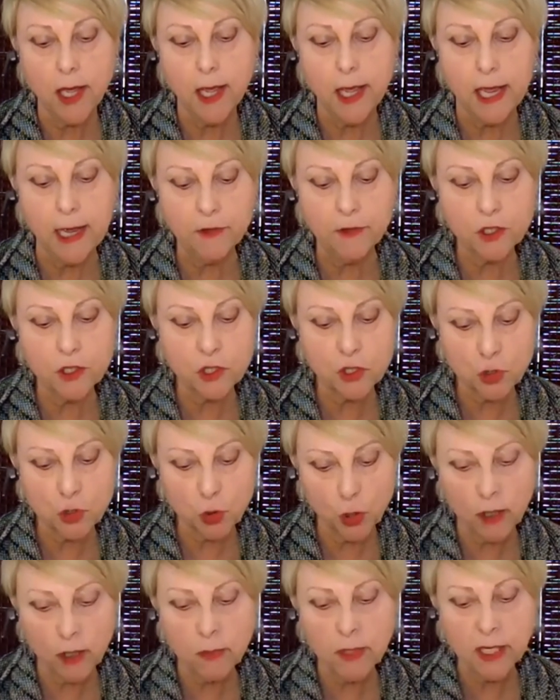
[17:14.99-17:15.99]
and the
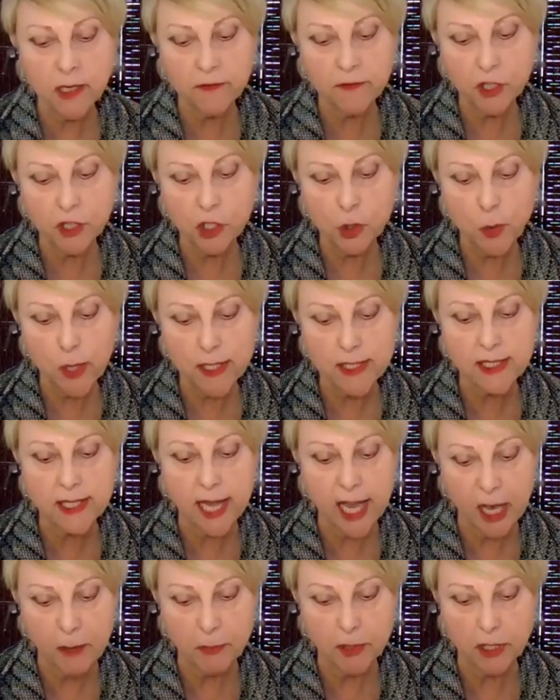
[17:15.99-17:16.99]
storming of the US
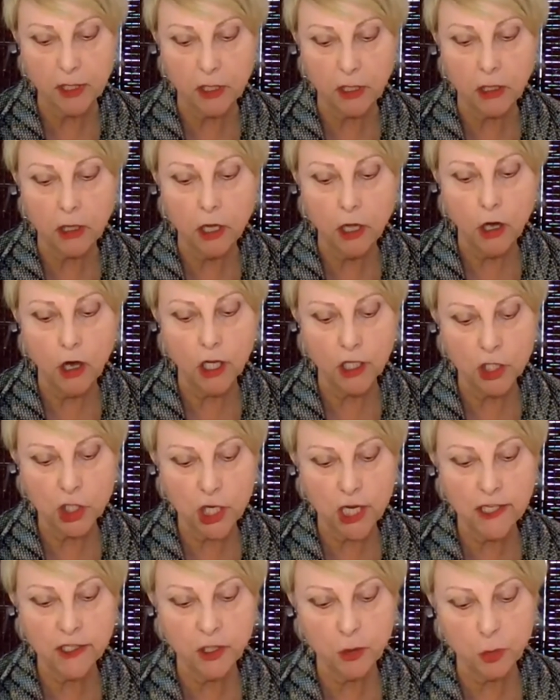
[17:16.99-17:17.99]
Capitol on
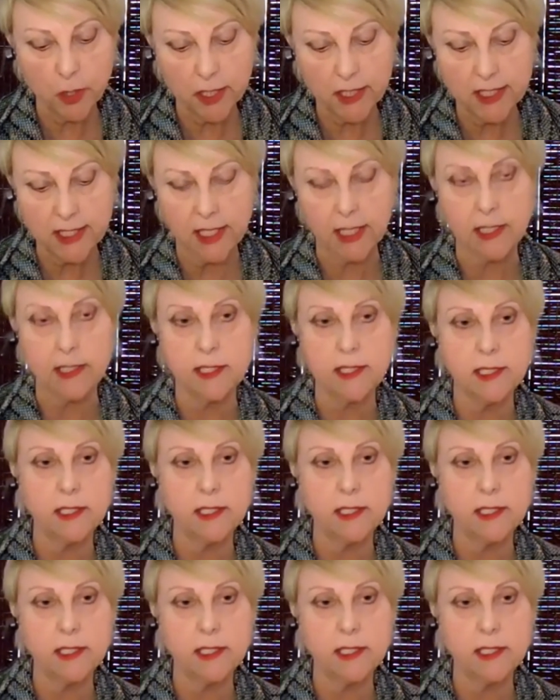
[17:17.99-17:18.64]
January 6th.